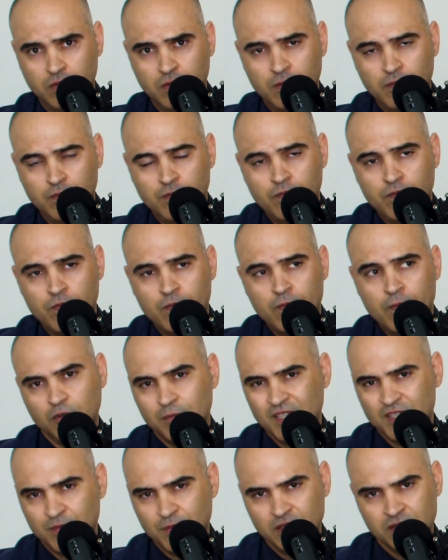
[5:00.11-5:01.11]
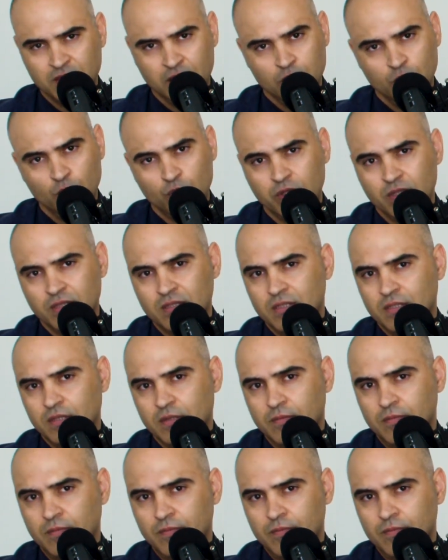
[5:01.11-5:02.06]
Now, commitment and loyalty